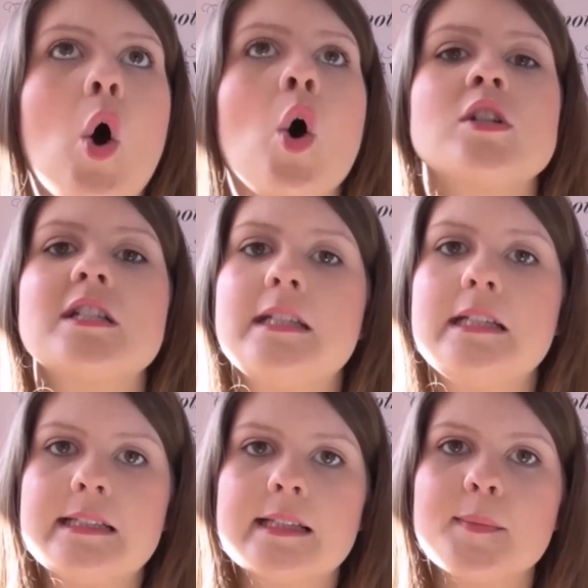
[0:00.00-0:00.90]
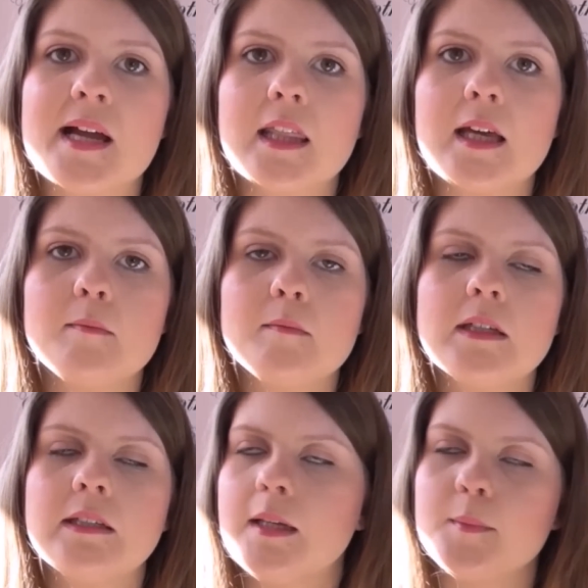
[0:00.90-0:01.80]
oddities among them,
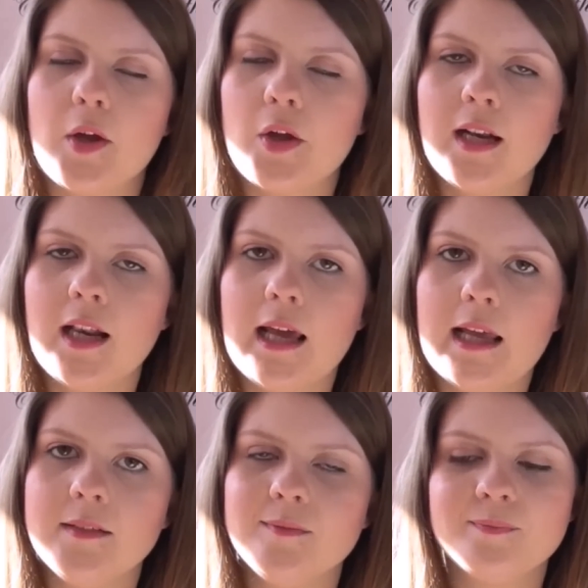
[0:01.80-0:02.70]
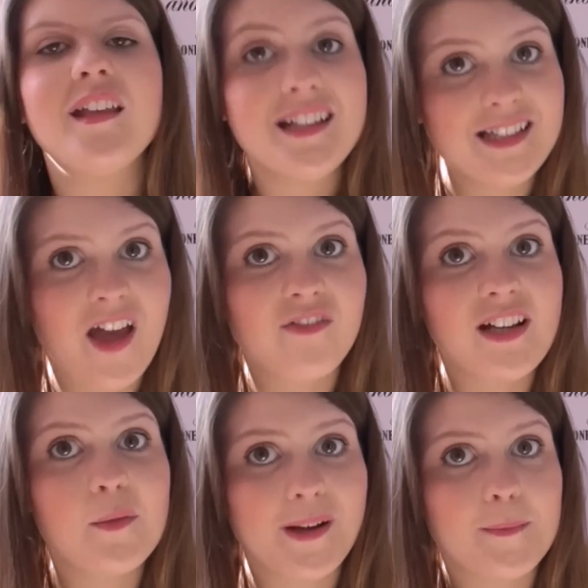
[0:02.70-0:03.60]
I'm not gonna lie. You
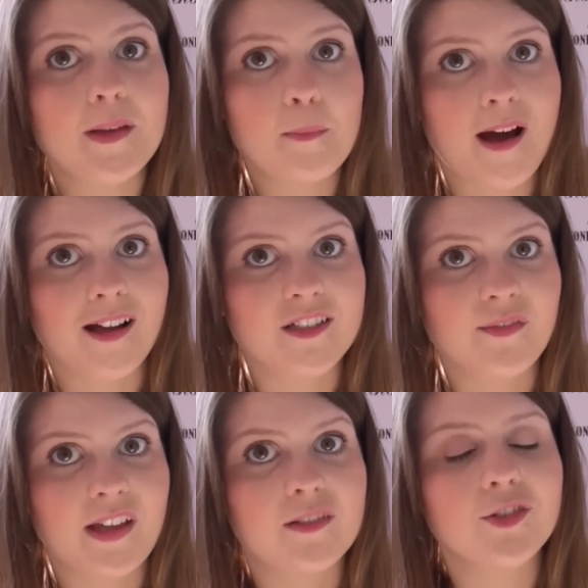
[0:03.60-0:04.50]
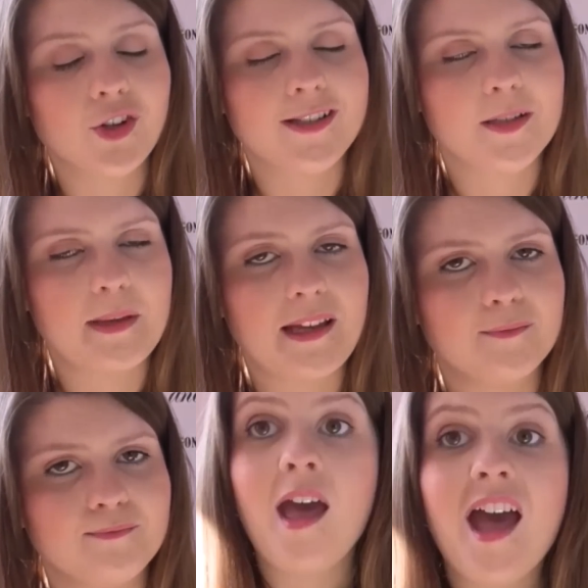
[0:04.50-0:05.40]
definitely want to be a part of it, trust
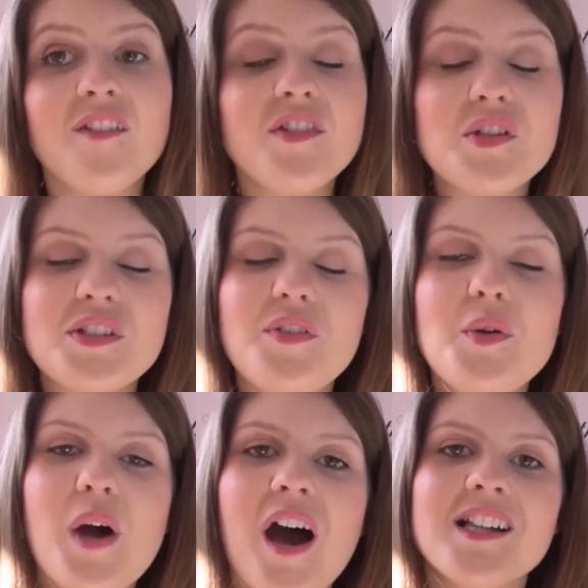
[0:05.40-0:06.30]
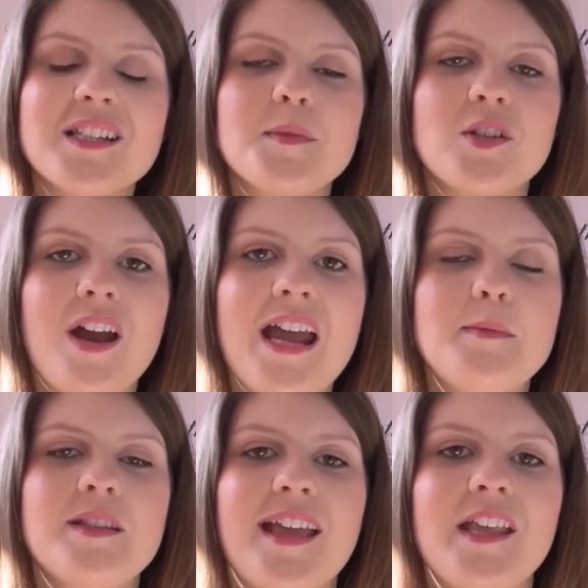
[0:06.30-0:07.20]
me. And for those of you who are
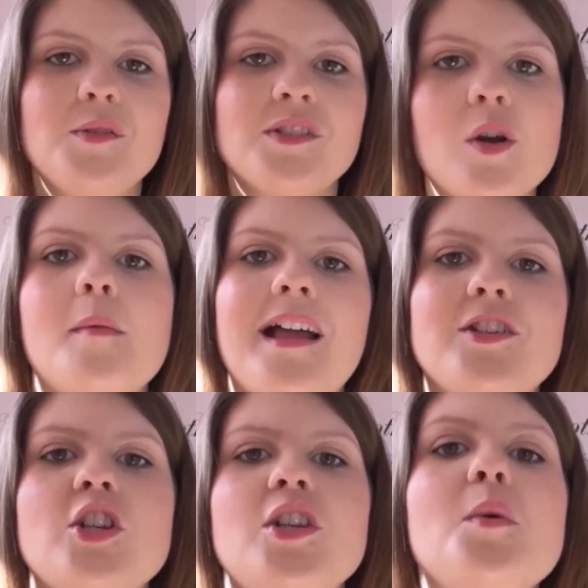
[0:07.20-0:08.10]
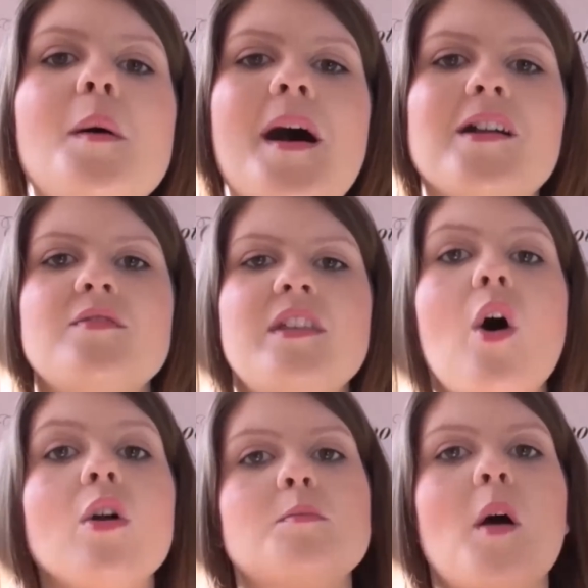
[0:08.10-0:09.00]
subscribed, thank you so much. You are part of the
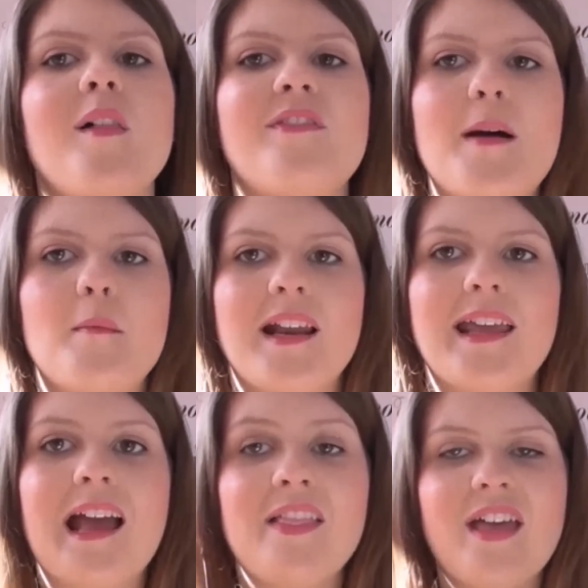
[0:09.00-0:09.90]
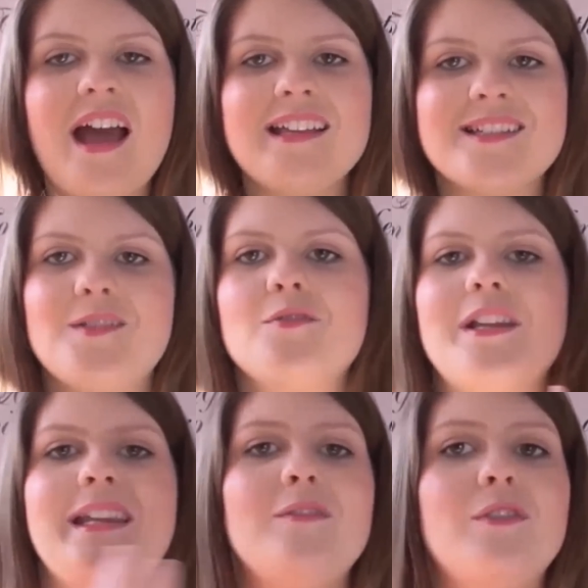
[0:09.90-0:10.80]
Oddball family, and that is a
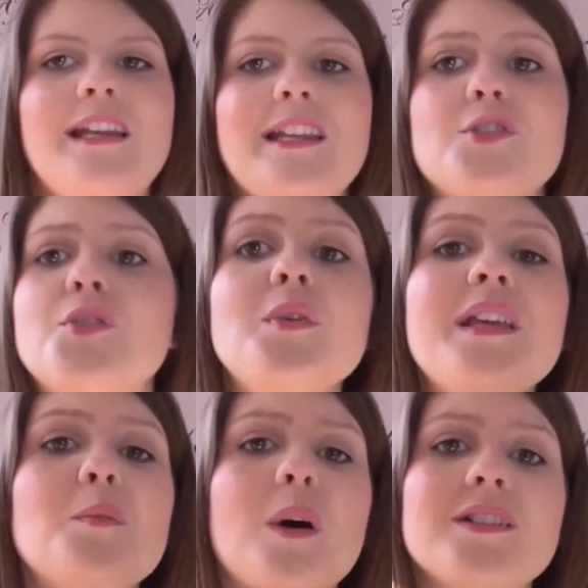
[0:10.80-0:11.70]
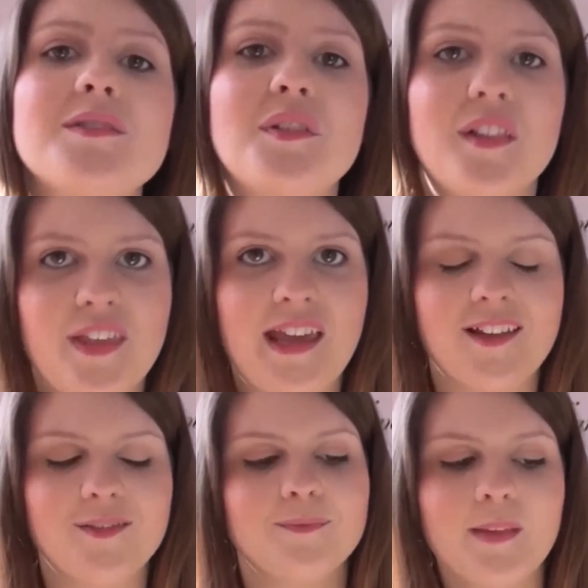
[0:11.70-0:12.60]
really, really, truly wonderful
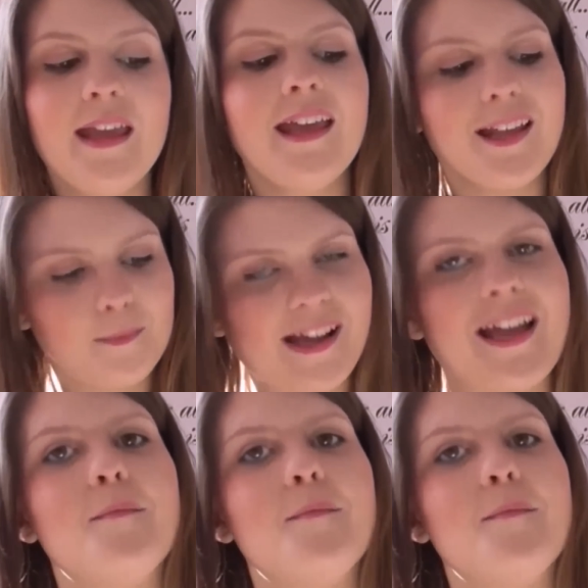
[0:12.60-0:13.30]
thing, in my